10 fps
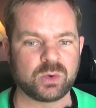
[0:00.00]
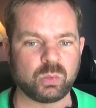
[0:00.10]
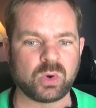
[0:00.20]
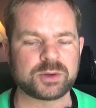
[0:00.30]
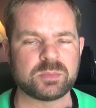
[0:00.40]

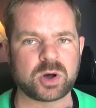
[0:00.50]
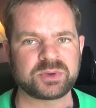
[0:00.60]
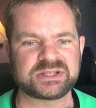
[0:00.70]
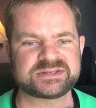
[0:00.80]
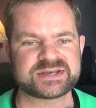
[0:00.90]
one
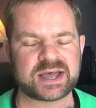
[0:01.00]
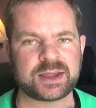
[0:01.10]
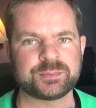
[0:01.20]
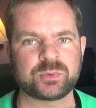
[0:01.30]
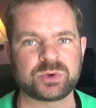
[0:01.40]
moment in
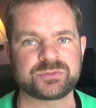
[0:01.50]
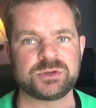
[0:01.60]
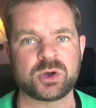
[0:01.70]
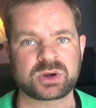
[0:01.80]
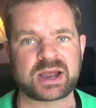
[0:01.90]
time with
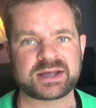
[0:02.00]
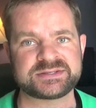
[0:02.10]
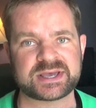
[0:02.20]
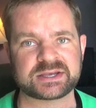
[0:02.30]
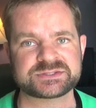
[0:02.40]
no
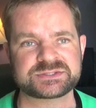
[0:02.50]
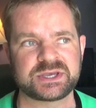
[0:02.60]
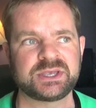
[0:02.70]
context.